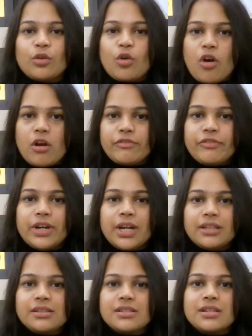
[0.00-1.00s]

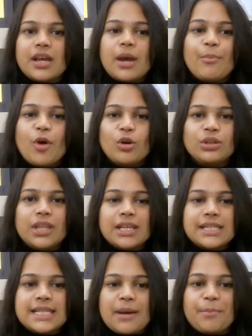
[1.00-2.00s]
confidence about
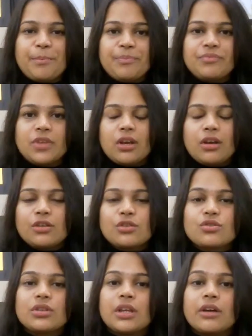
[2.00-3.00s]
the sum.
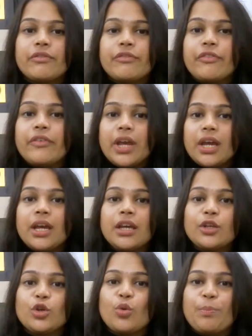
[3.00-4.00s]
So the
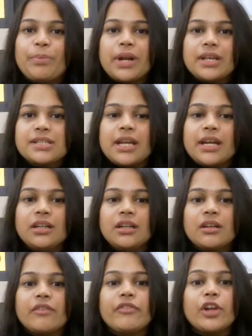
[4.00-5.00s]
way you
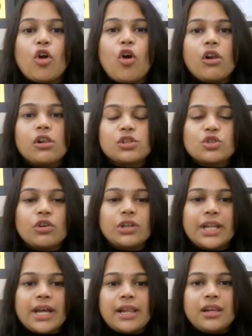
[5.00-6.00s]
present will also
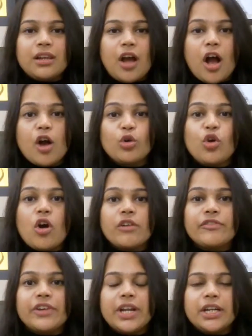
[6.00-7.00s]
tell how
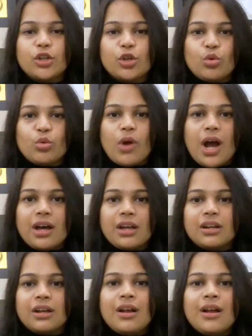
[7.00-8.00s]
confident you
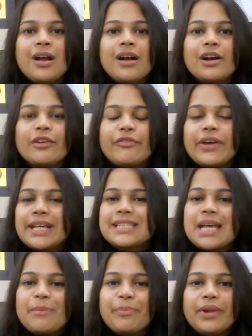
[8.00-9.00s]
are. For
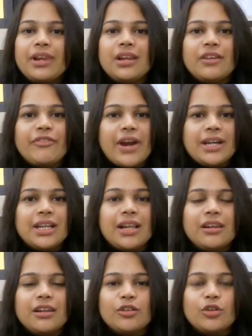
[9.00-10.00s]
example, if I tell,